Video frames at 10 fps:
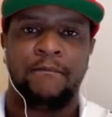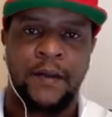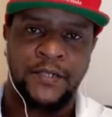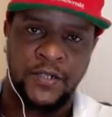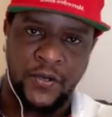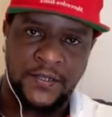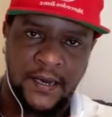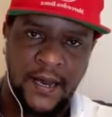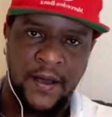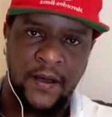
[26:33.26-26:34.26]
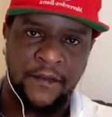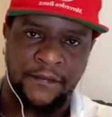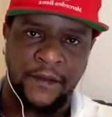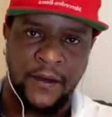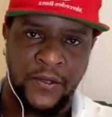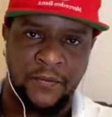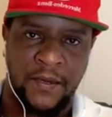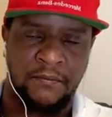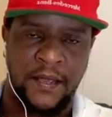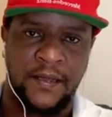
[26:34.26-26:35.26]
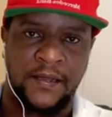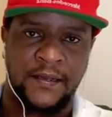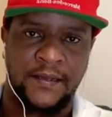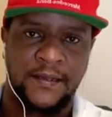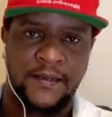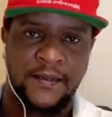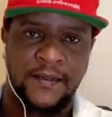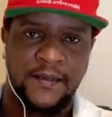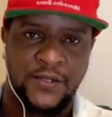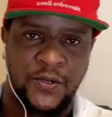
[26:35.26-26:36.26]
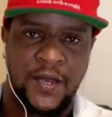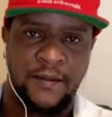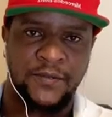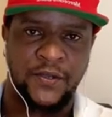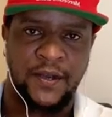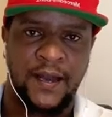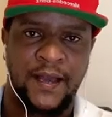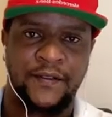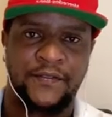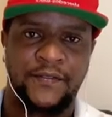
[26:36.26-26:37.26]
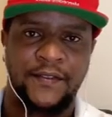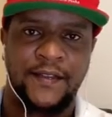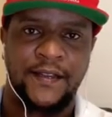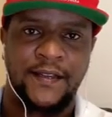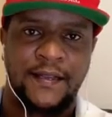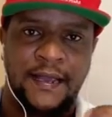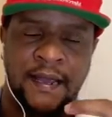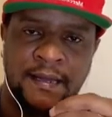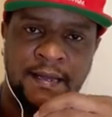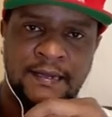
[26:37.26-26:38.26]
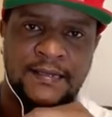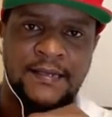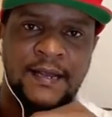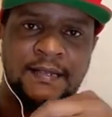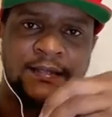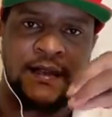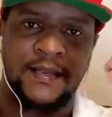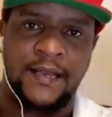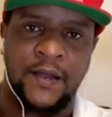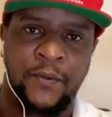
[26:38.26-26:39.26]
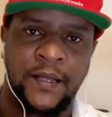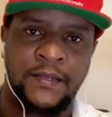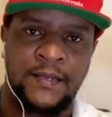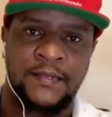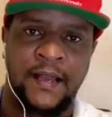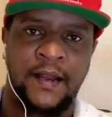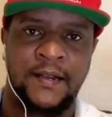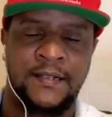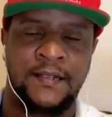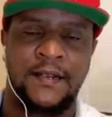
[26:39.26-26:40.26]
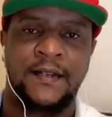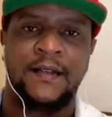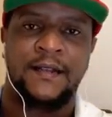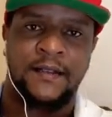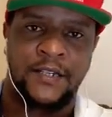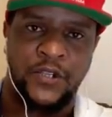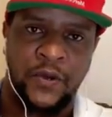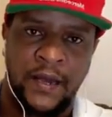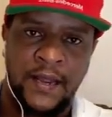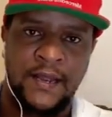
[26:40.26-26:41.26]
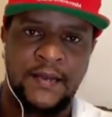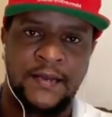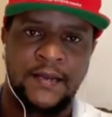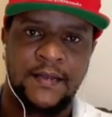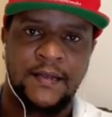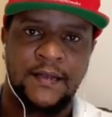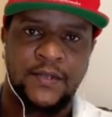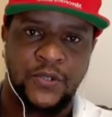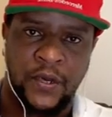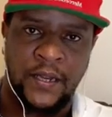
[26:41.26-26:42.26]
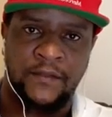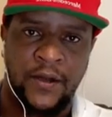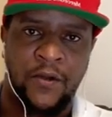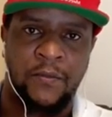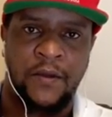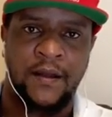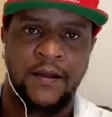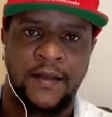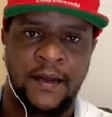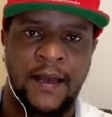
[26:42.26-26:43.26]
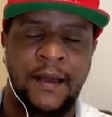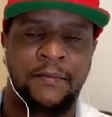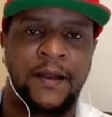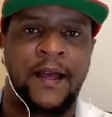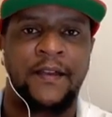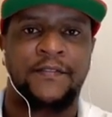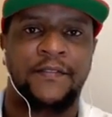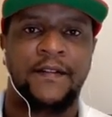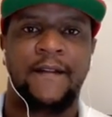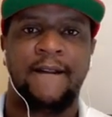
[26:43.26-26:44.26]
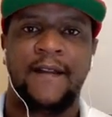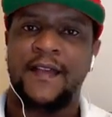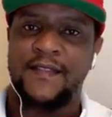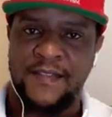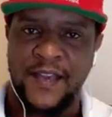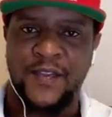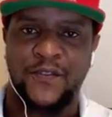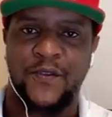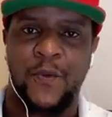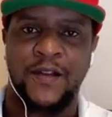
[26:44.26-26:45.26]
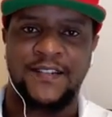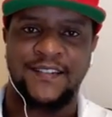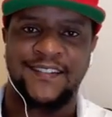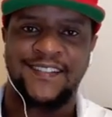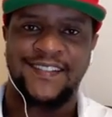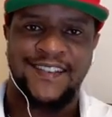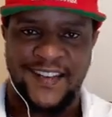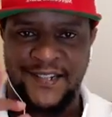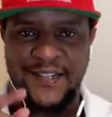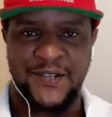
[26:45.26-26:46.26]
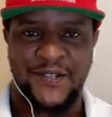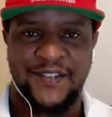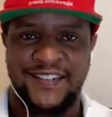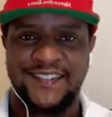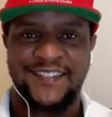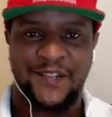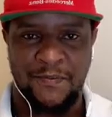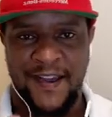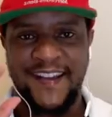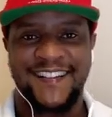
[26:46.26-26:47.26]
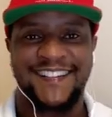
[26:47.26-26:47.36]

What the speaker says: But do not allow a fellow human being to come to your life and then start taking away this energy that you need to live a normal and a happy life. Thank you for watching and see you soon. Goodbye.